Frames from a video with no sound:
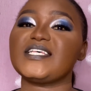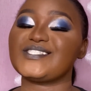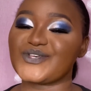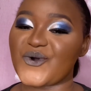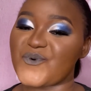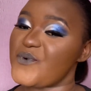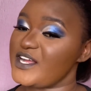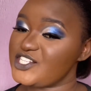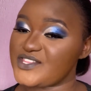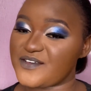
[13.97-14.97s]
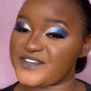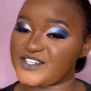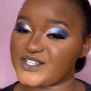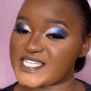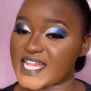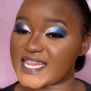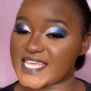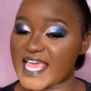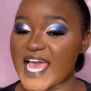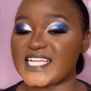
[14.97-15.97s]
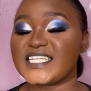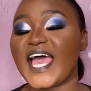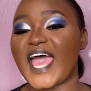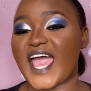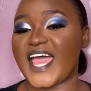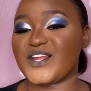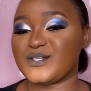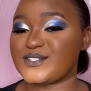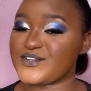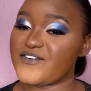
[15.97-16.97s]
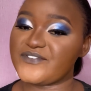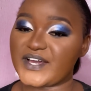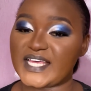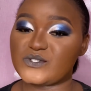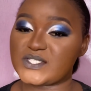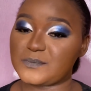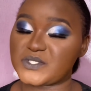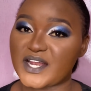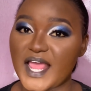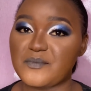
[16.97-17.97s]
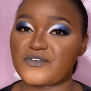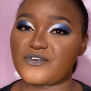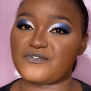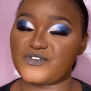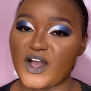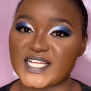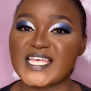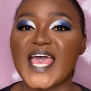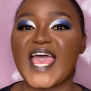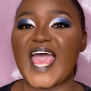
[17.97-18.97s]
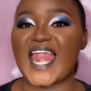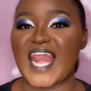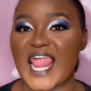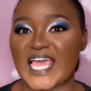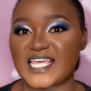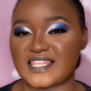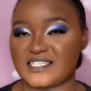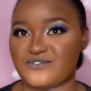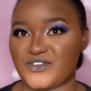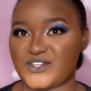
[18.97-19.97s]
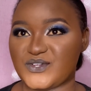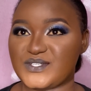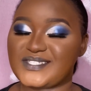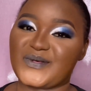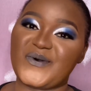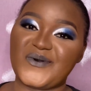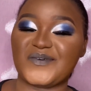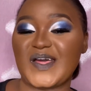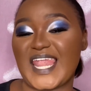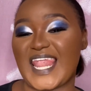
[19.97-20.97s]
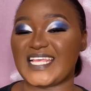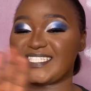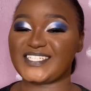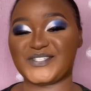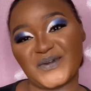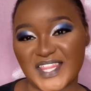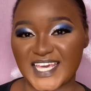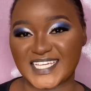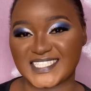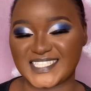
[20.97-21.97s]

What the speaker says: So watch the video till the end, and also don't forget to subscribe if you've not, and like this video. So let's do this.